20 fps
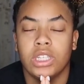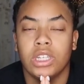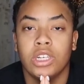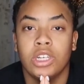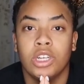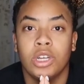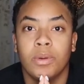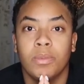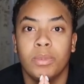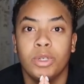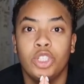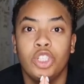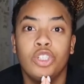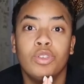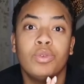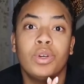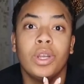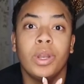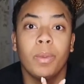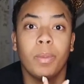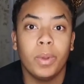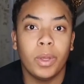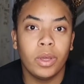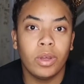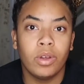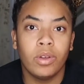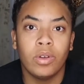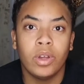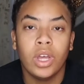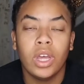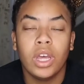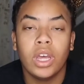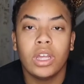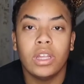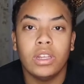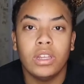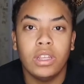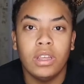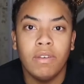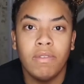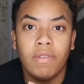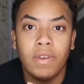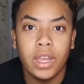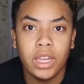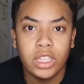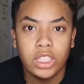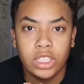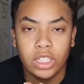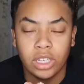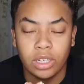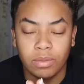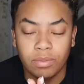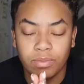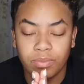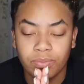but you can appeal the eviction.